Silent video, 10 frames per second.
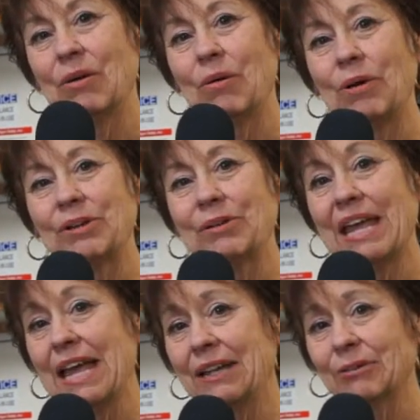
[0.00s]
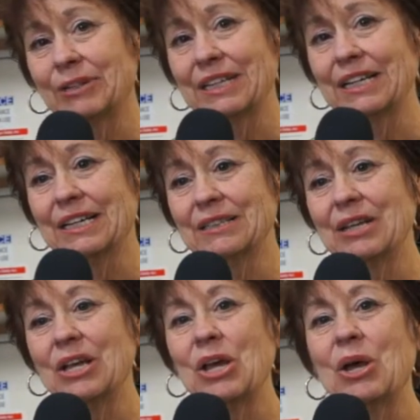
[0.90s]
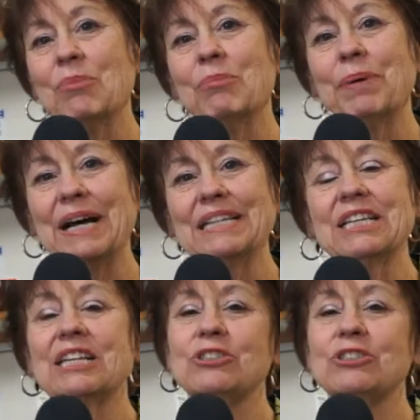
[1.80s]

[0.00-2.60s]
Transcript: or you can own a gun, but